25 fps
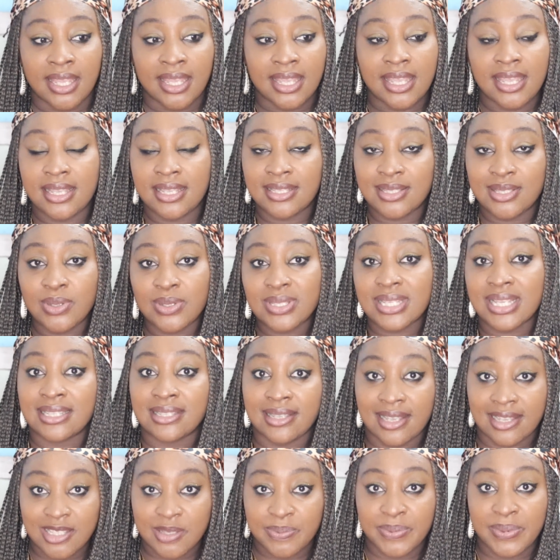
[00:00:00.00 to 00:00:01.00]
He's not as
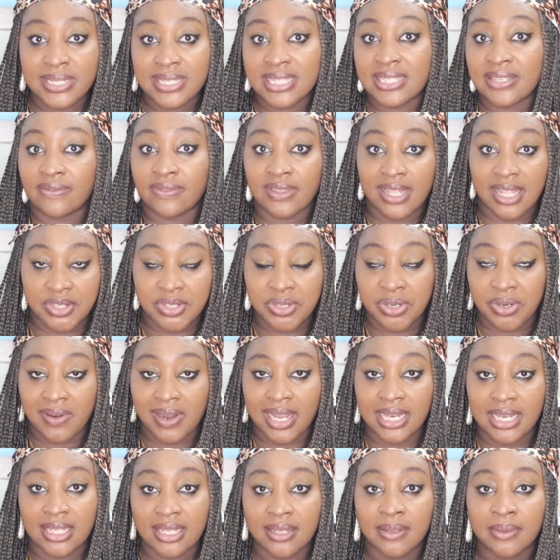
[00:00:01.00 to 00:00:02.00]
expressive
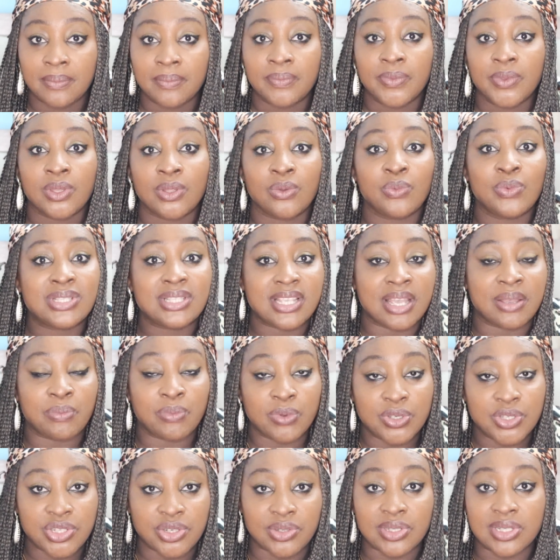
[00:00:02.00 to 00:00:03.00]
naturally with
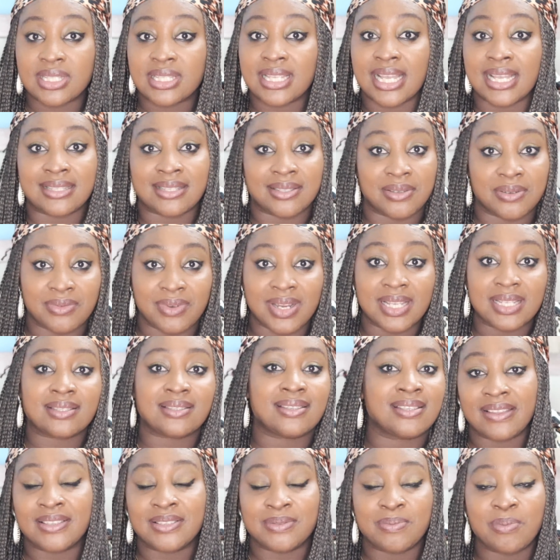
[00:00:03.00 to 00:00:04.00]
emotions as the
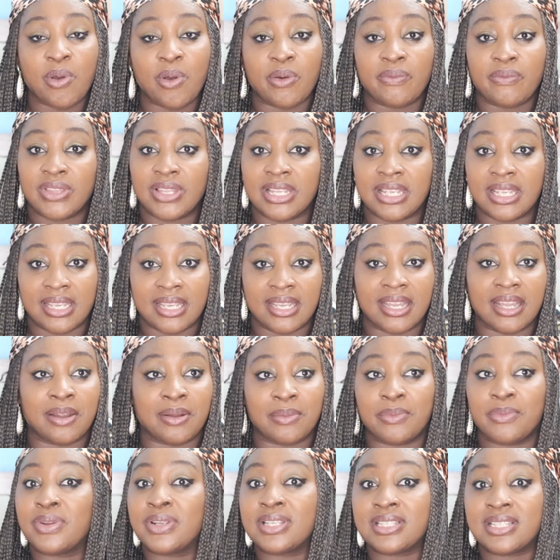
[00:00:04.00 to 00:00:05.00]
rest. He's more on the
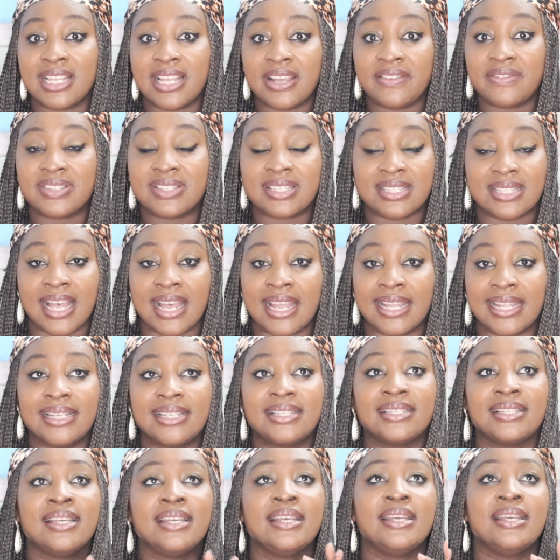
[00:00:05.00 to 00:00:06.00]
reserved
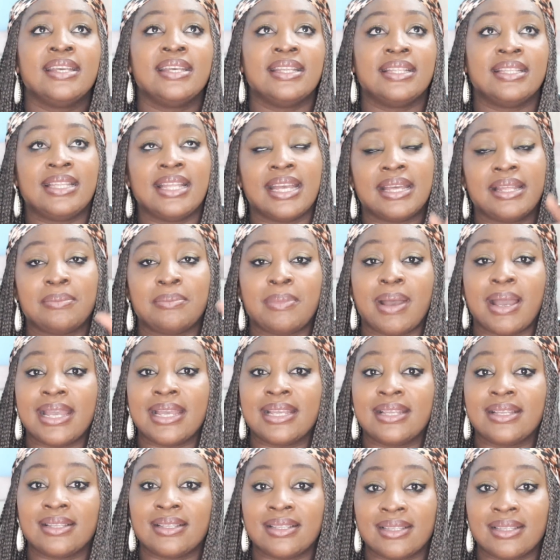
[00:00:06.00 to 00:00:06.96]
side. Then my